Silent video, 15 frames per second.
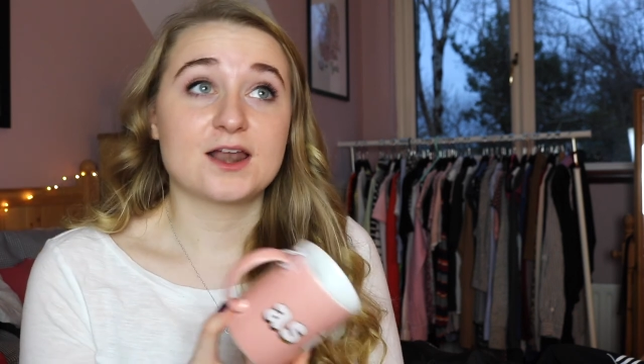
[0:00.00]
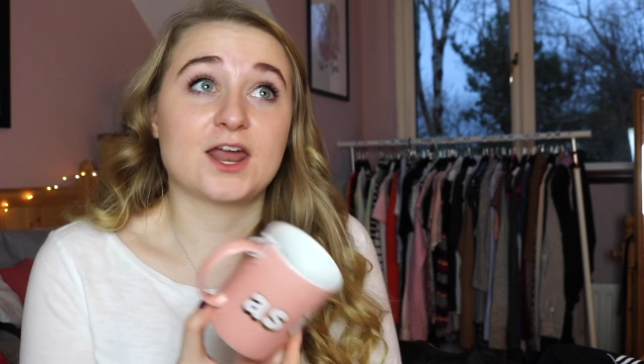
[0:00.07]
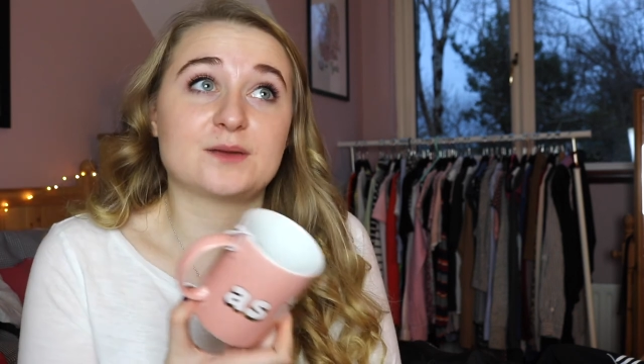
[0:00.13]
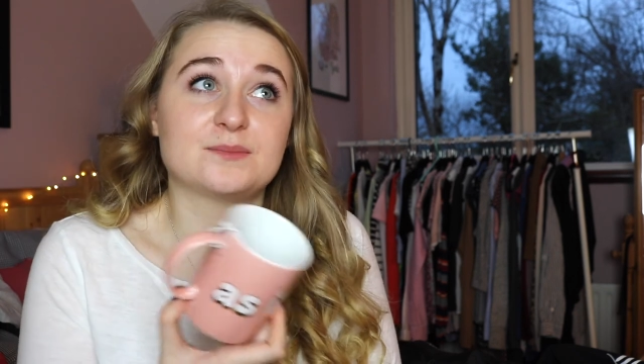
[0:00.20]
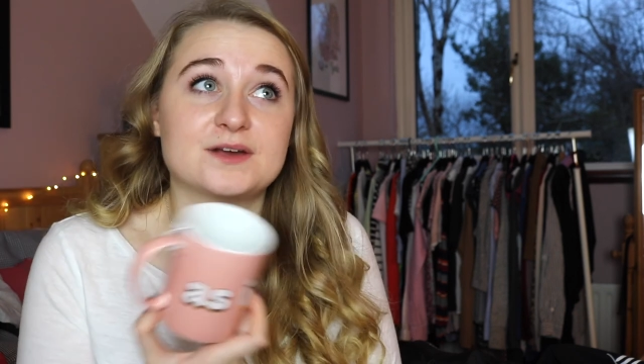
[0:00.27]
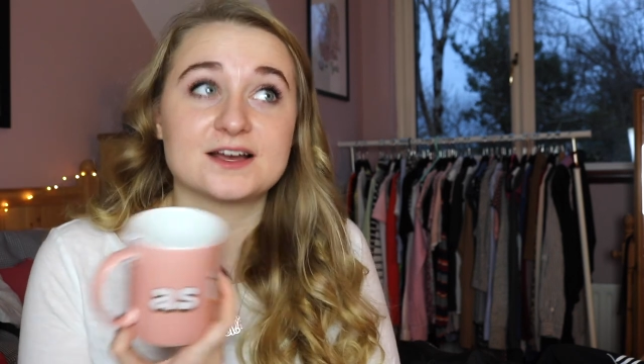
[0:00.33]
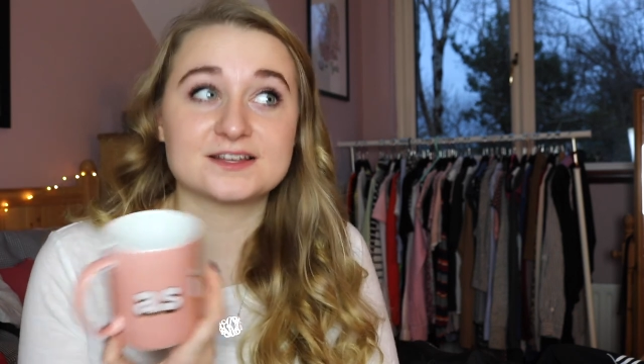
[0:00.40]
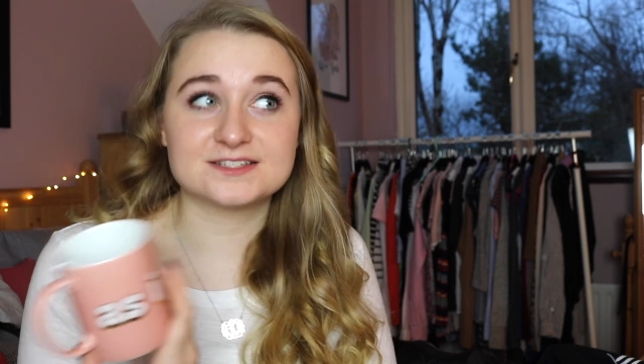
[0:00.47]

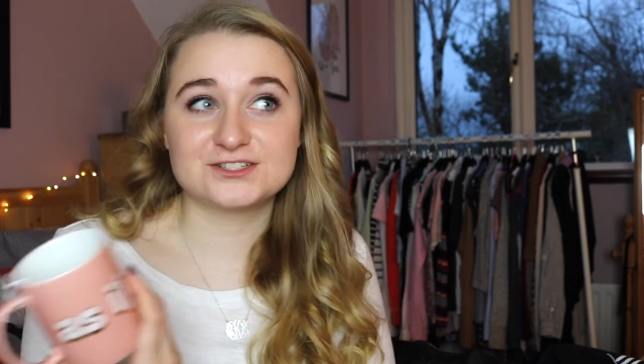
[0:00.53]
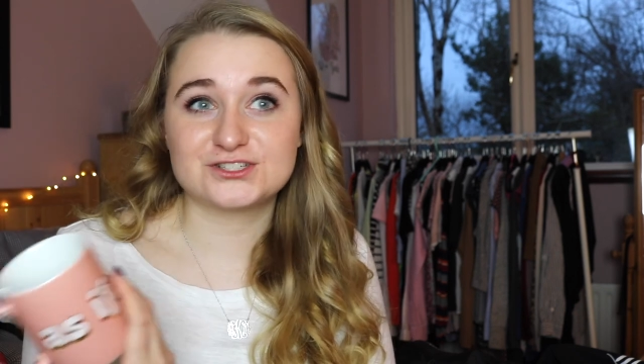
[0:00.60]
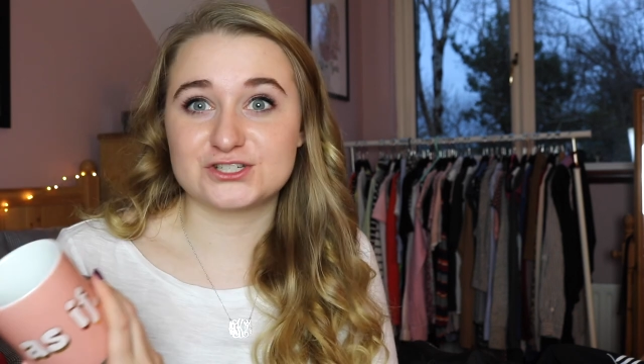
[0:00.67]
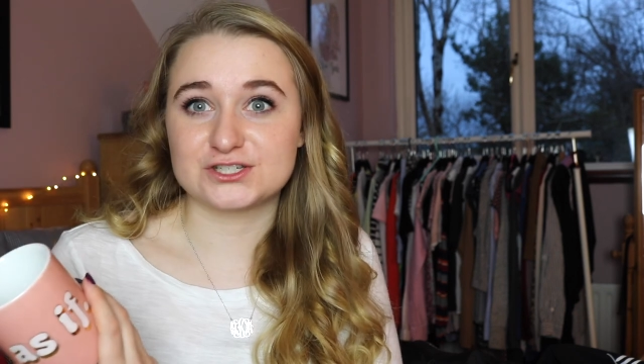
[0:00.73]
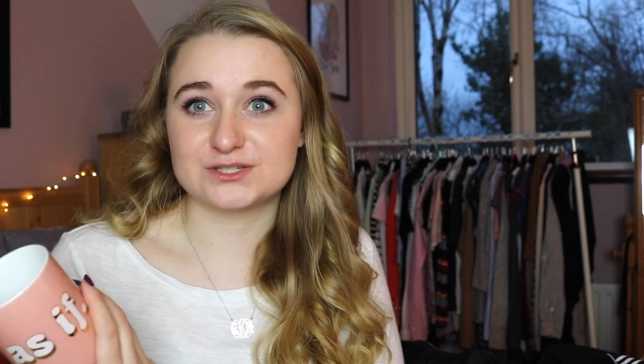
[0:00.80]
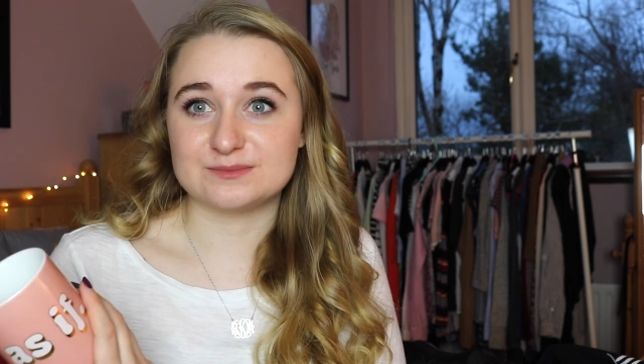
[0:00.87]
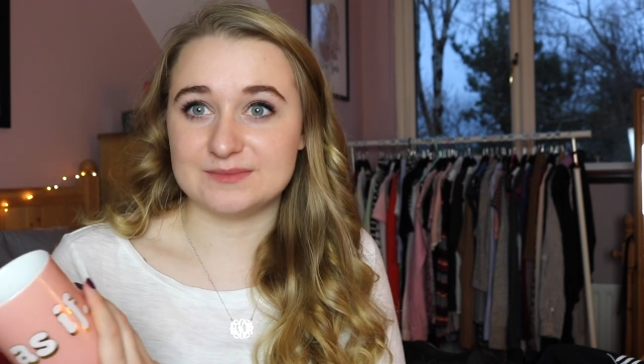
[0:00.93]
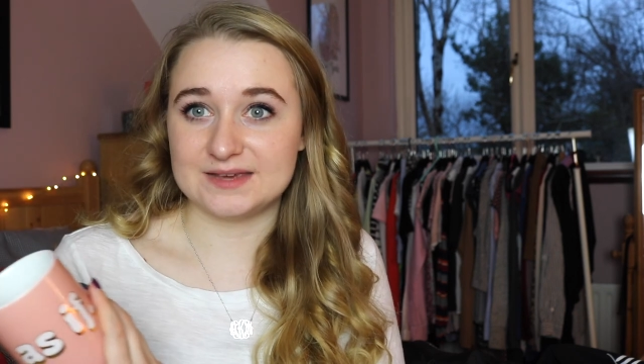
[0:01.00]
Like because it's
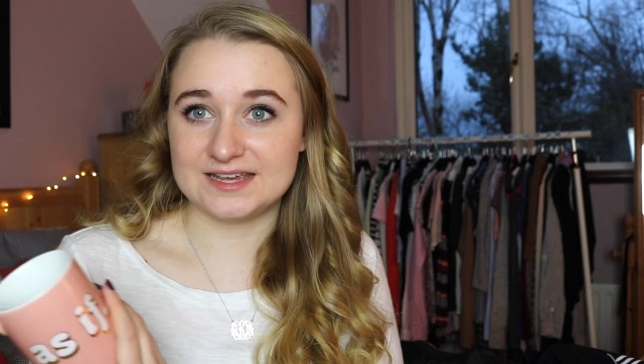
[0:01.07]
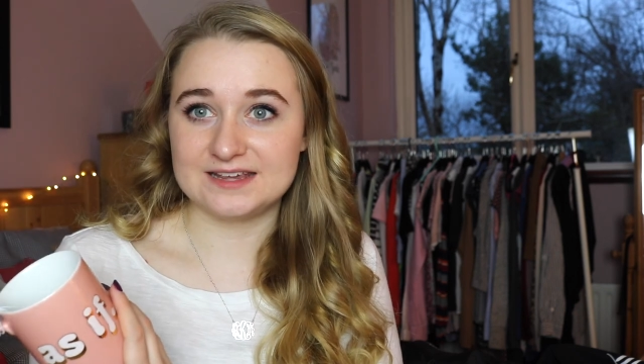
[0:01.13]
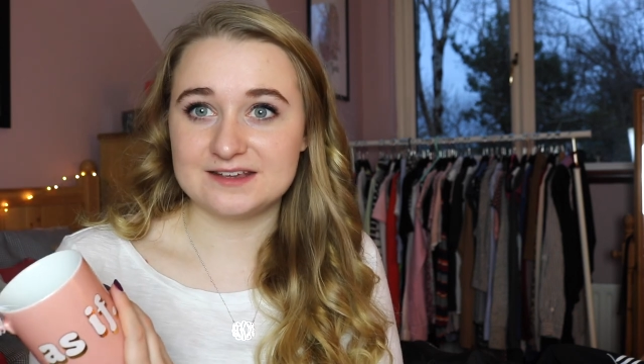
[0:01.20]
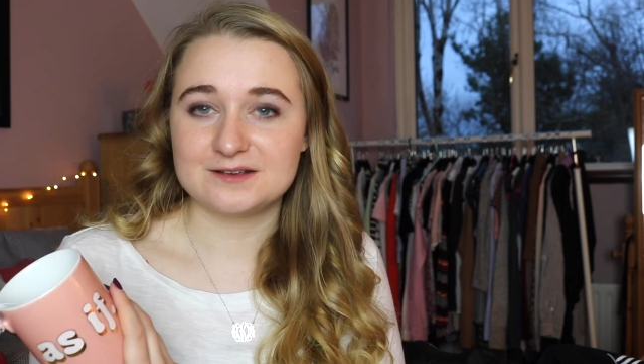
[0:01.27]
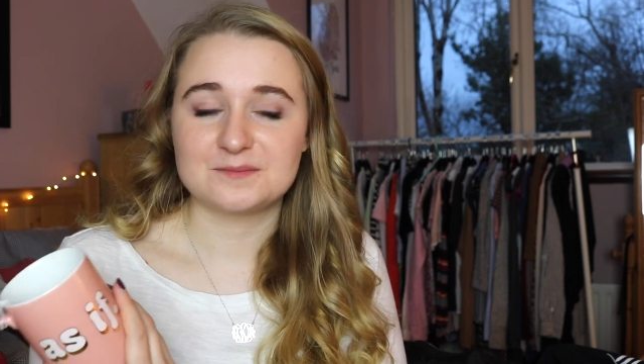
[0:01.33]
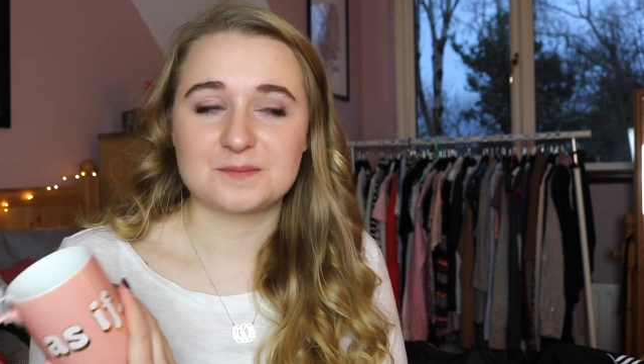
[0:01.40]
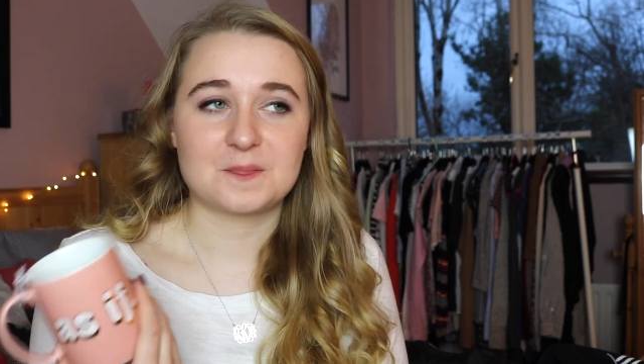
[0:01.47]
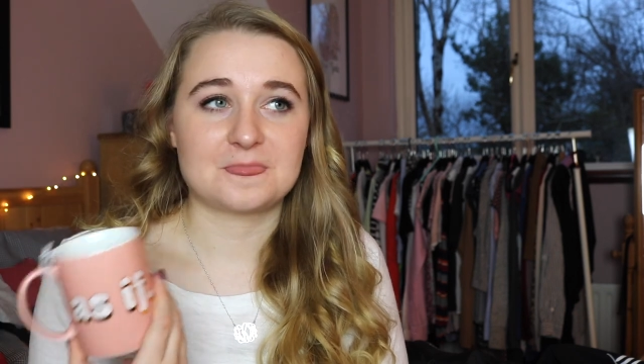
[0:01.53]
just
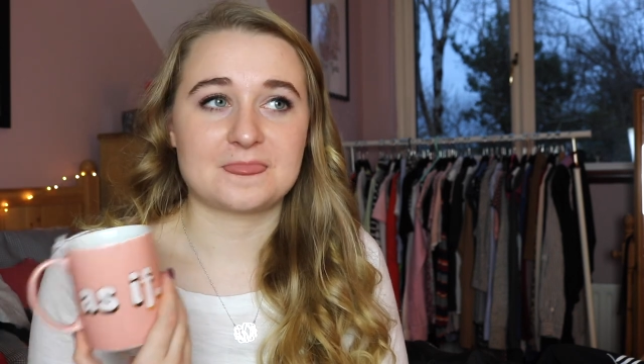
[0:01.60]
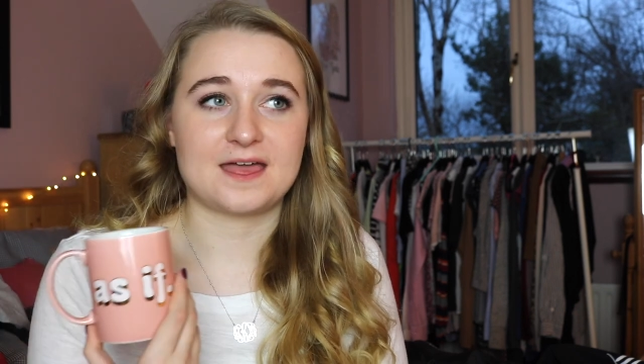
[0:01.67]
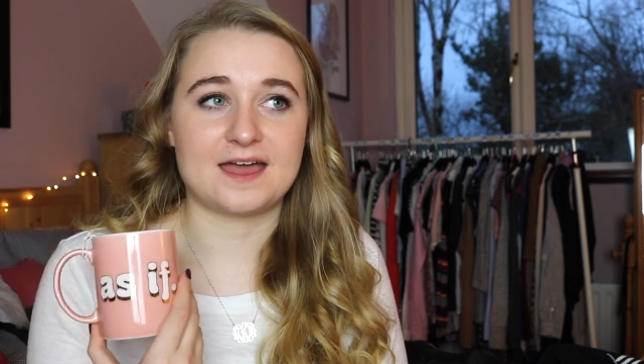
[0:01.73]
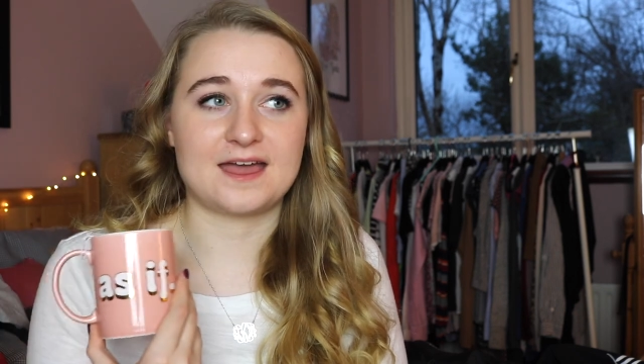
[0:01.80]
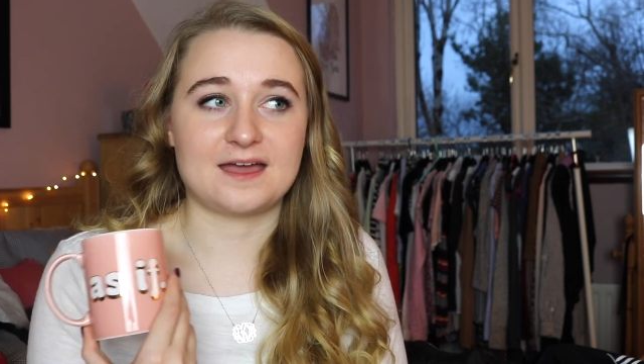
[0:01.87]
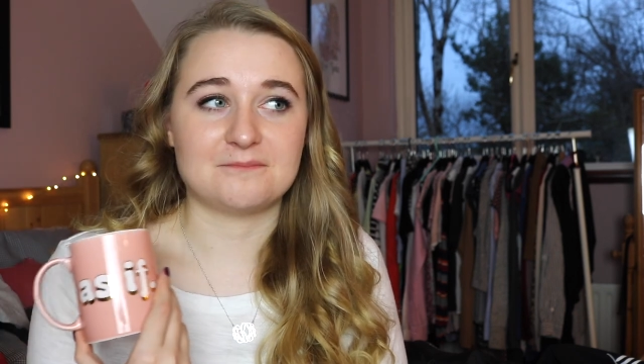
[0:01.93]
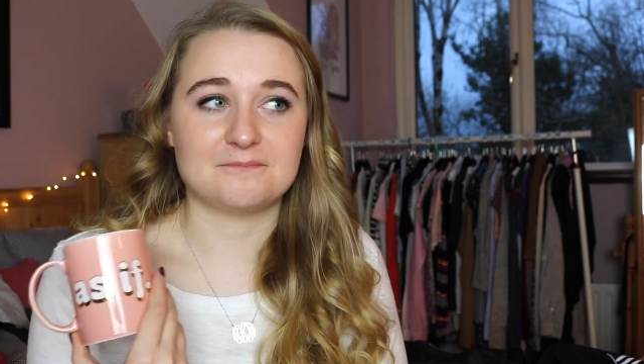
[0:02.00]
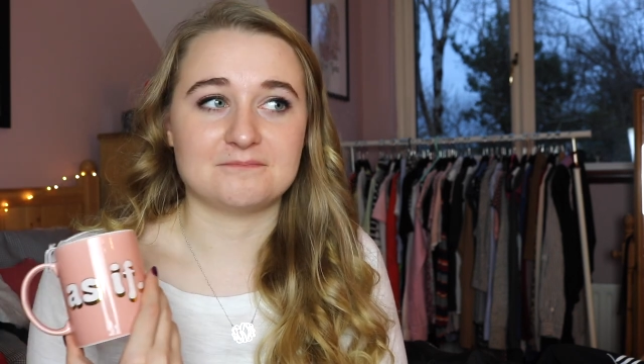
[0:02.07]
me,
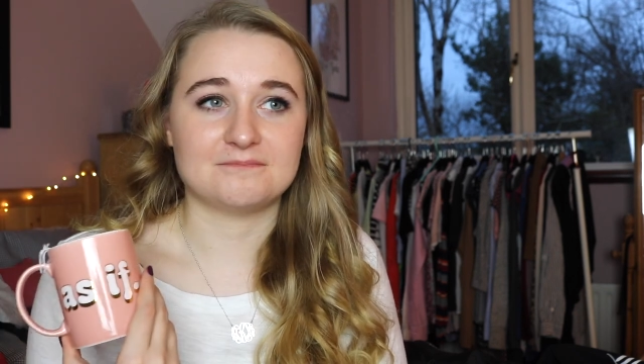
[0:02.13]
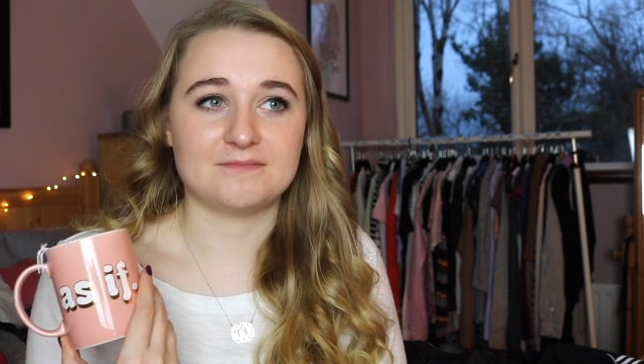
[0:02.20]
um,